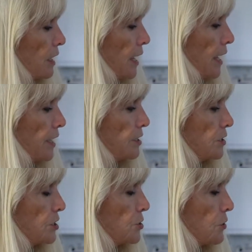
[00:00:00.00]
And
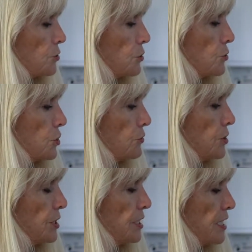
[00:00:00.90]
this also shows
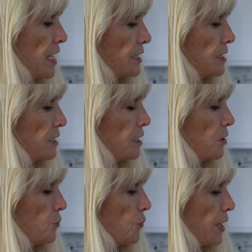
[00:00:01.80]
you the date
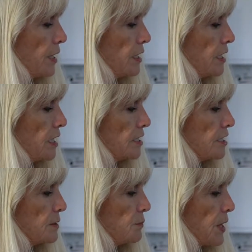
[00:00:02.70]
when
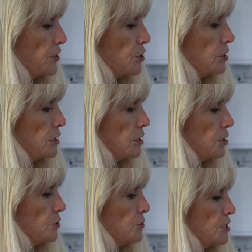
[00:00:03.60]
it's best to
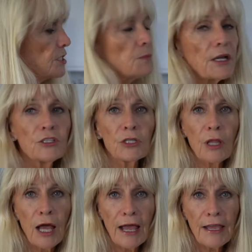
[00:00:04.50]
use this by
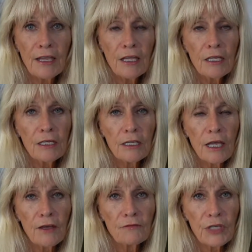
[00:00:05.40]
July
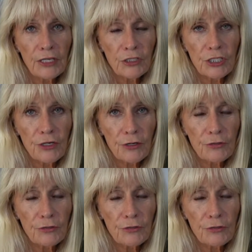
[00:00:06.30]
of next year.